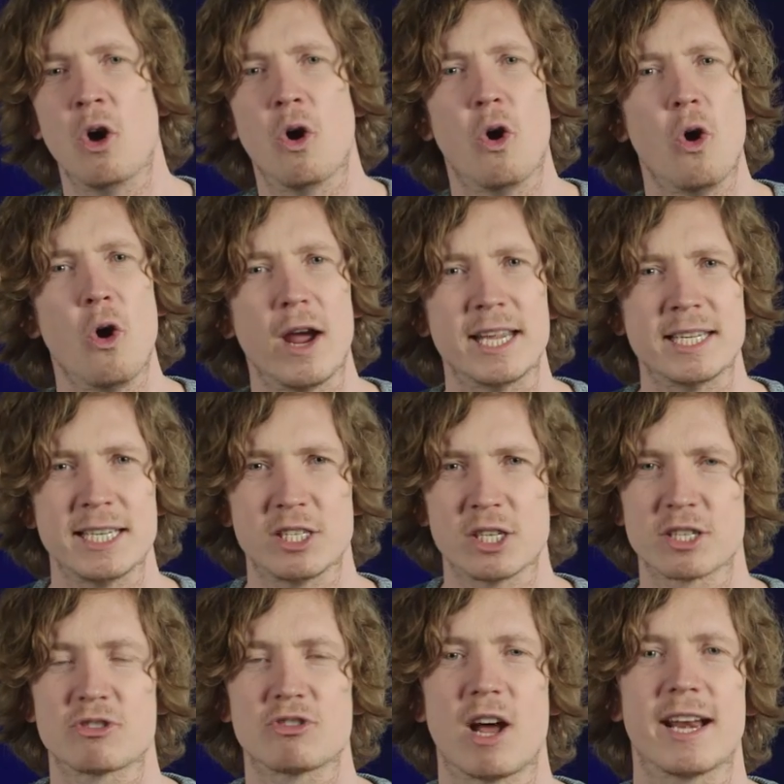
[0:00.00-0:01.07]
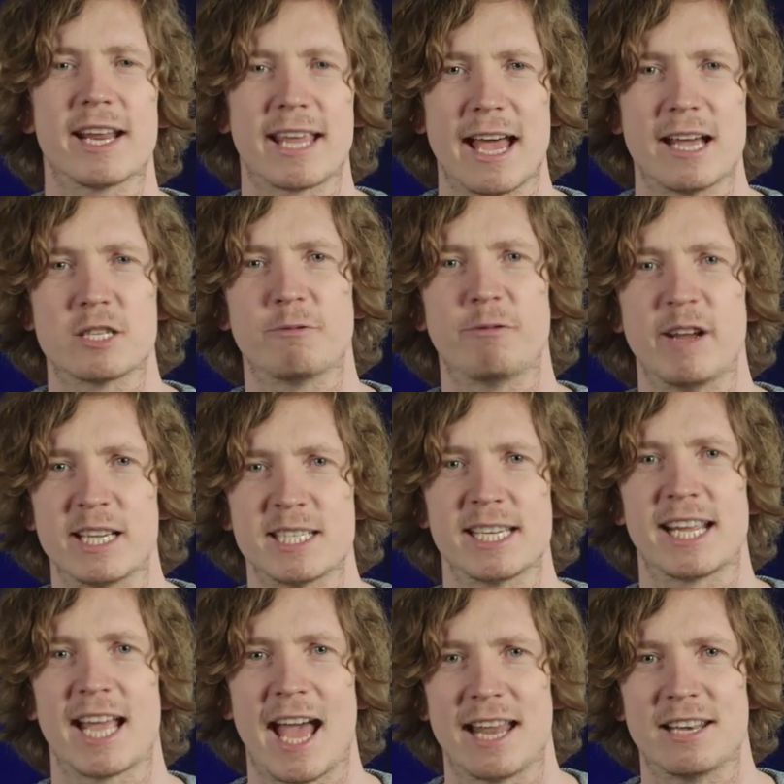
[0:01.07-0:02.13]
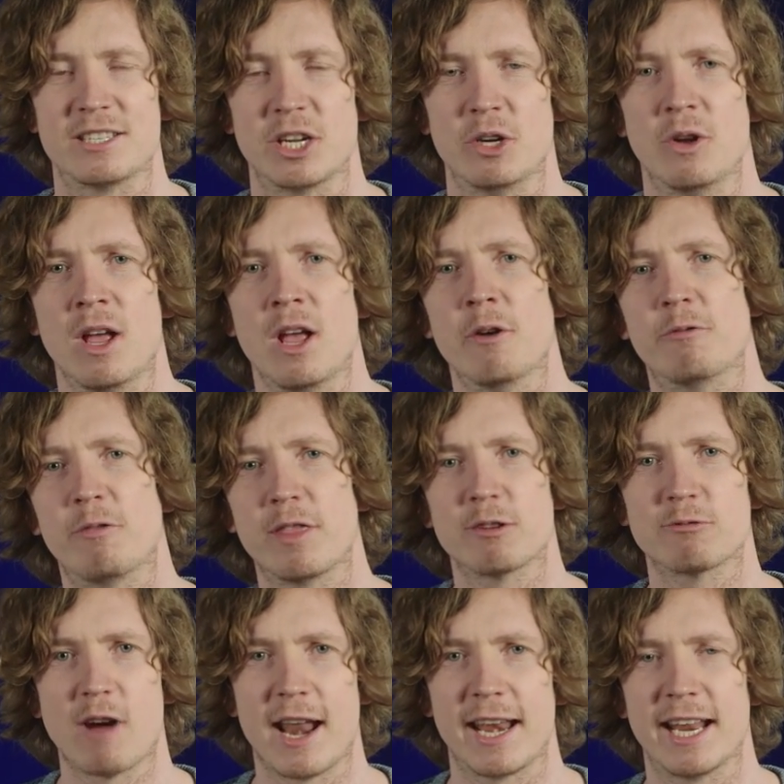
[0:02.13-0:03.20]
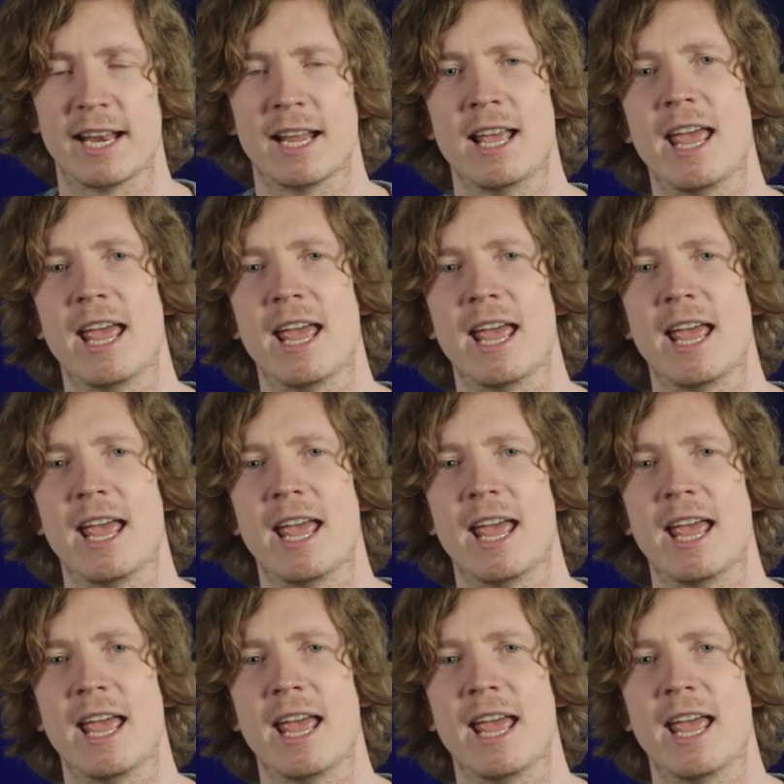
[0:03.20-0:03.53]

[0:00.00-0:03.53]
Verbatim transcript: Or is he just trying to get as fit as he can do for the run-in,